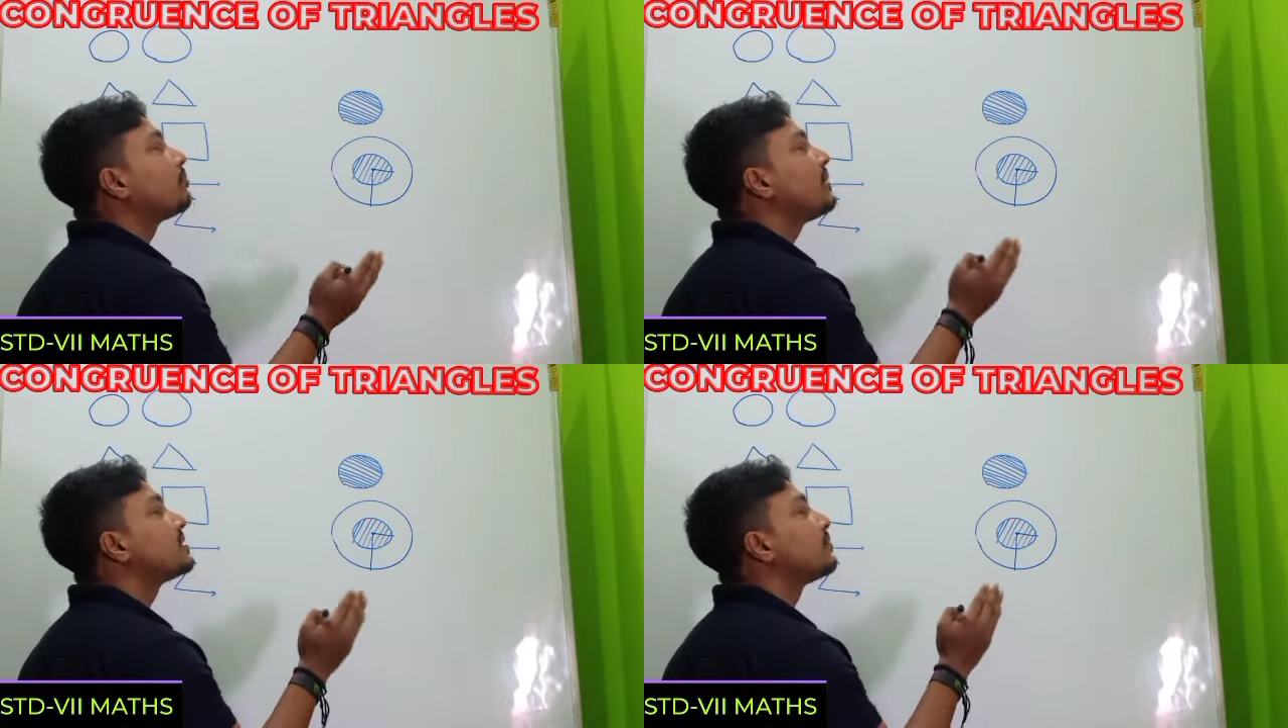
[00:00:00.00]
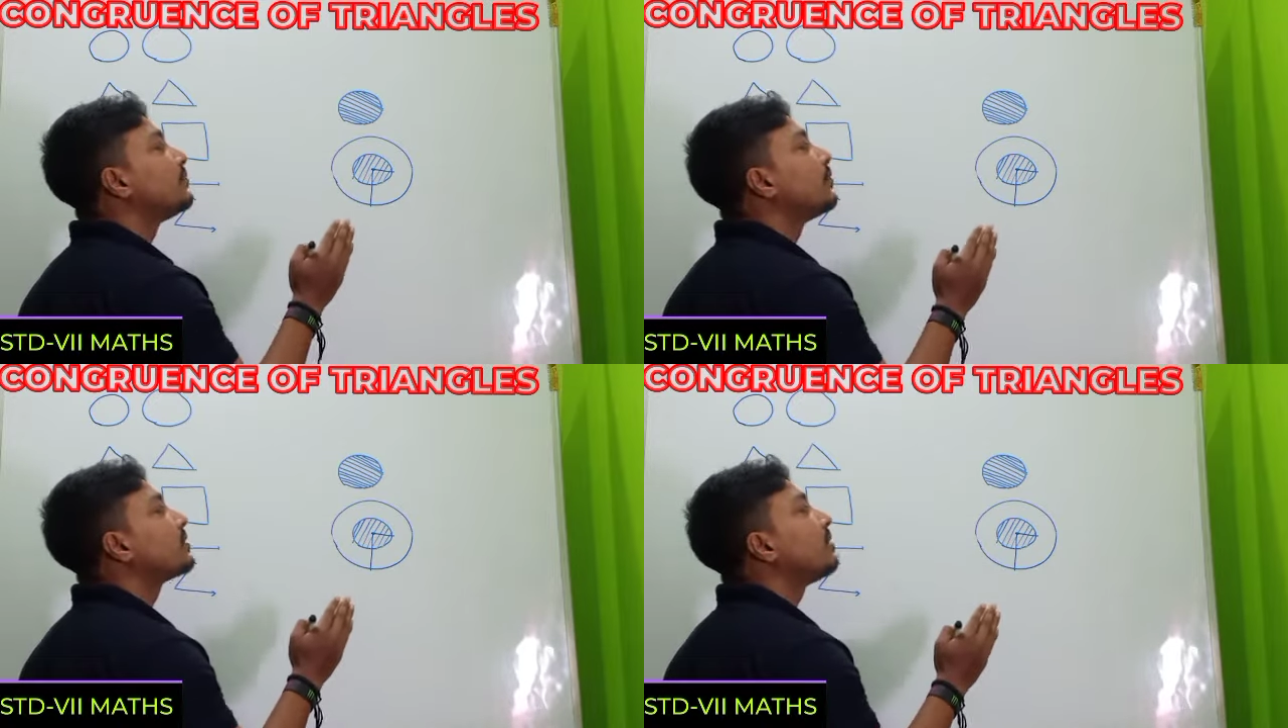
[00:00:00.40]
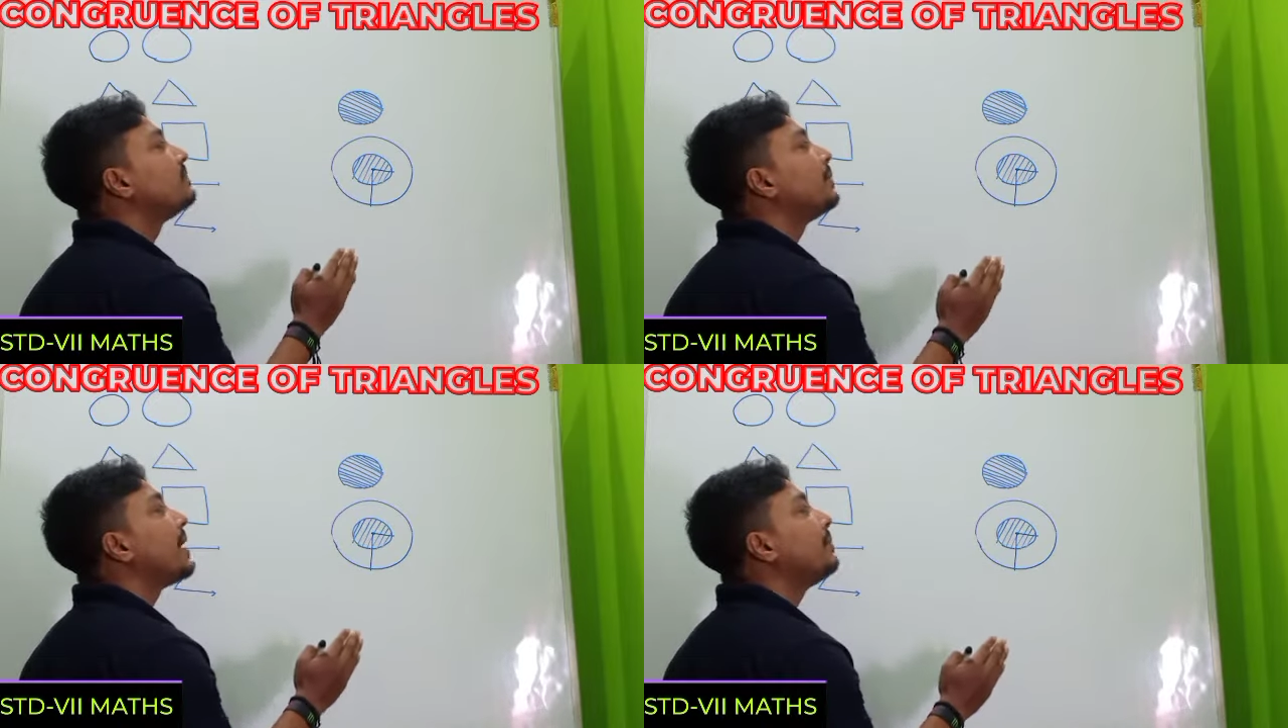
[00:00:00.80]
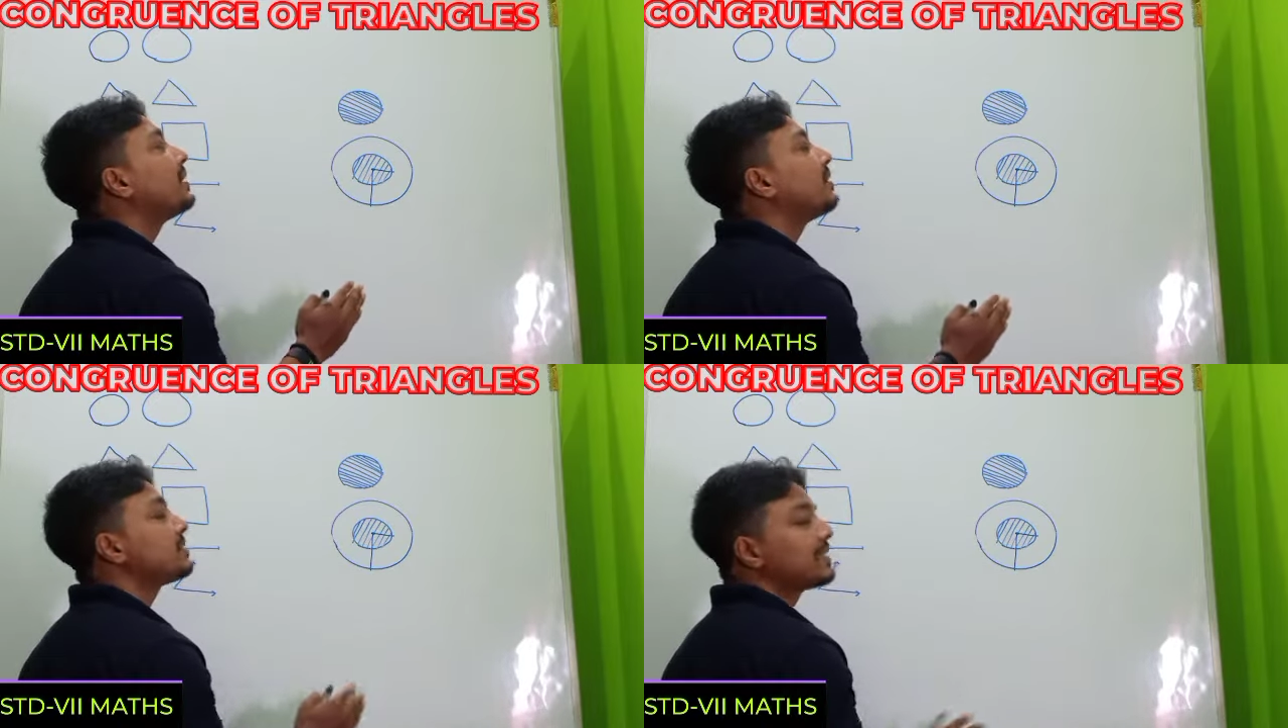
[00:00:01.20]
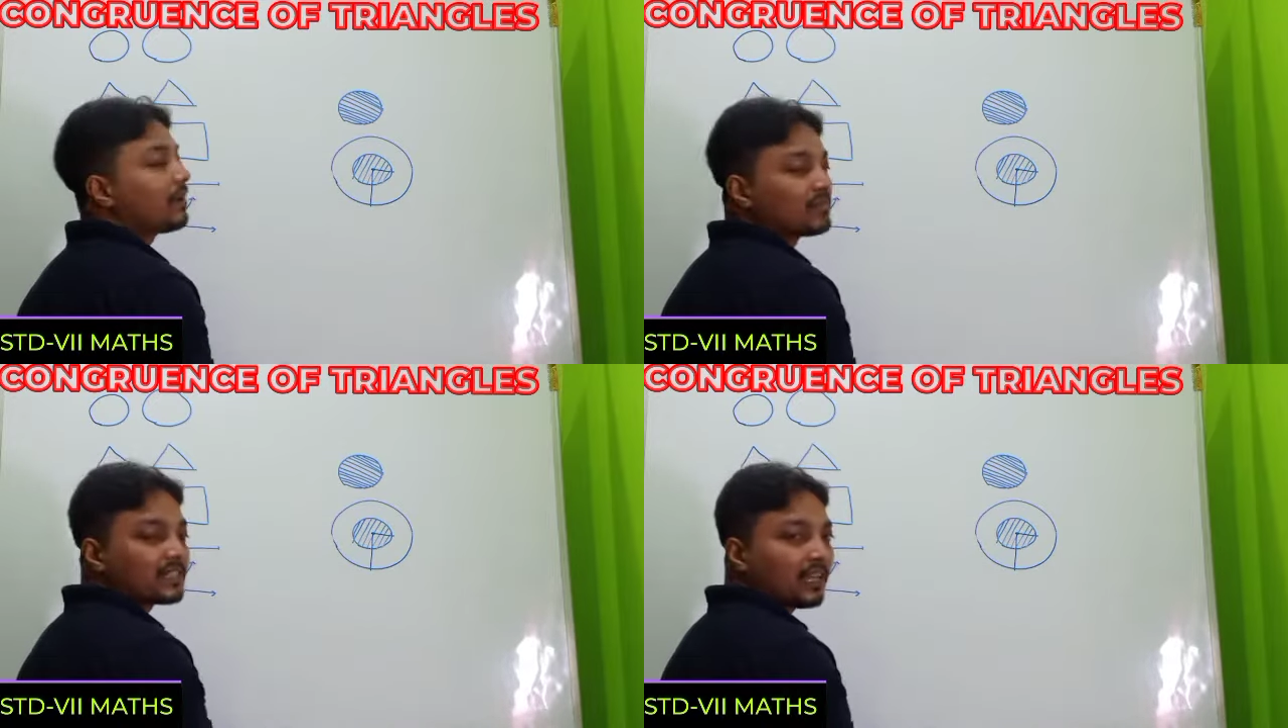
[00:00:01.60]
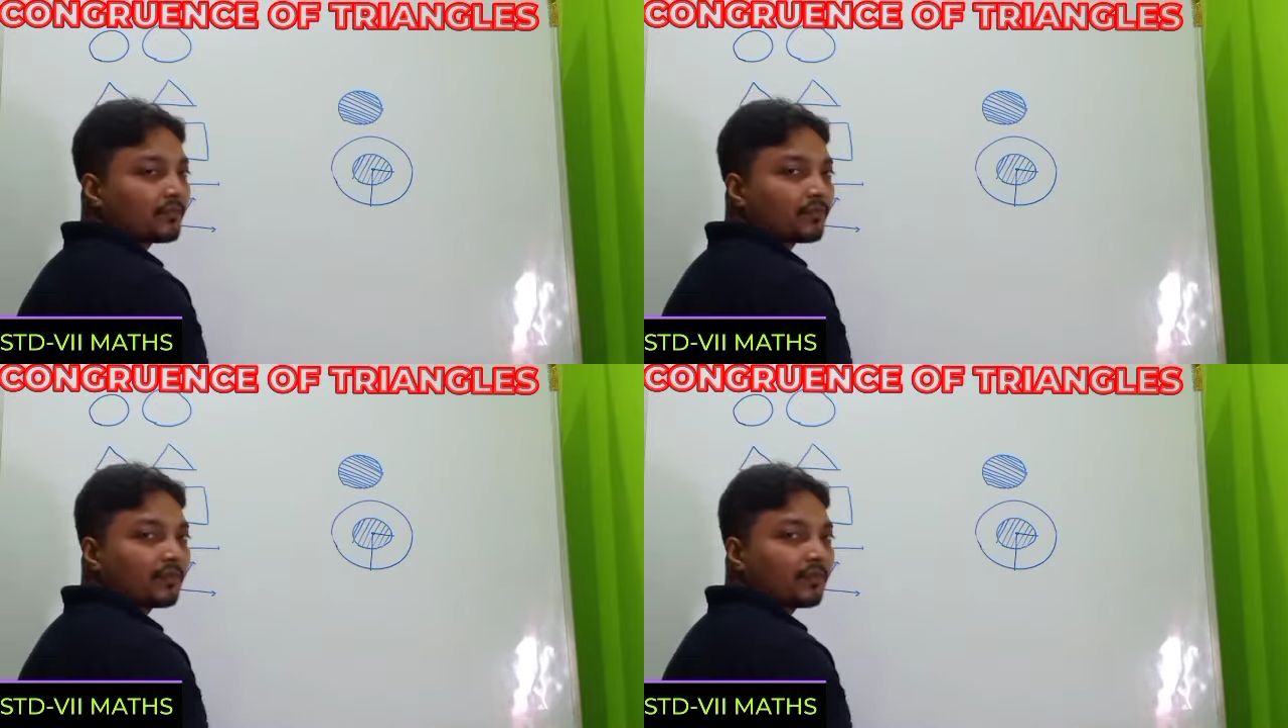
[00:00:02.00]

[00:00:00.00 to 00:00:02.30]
means both of them having the same shape.